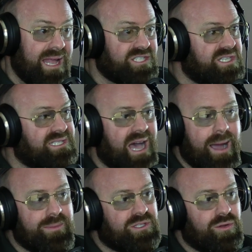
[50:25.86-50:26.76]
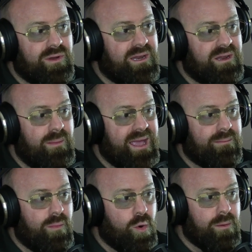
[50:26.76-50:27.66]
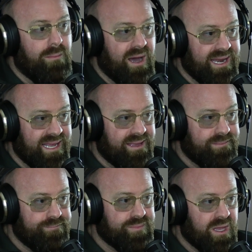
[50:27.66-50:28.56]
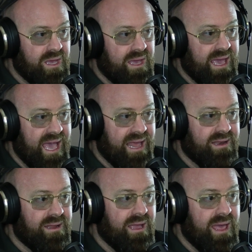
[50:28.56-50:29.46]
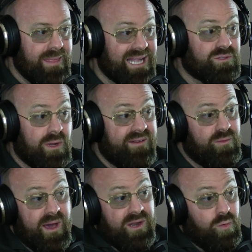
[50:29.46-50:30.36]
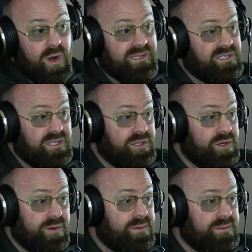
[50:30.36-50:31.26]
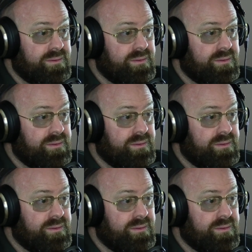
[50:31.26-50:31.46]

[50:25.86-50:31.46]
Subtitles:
That's just the opportunity to make more money. And that's what everybody wants to do.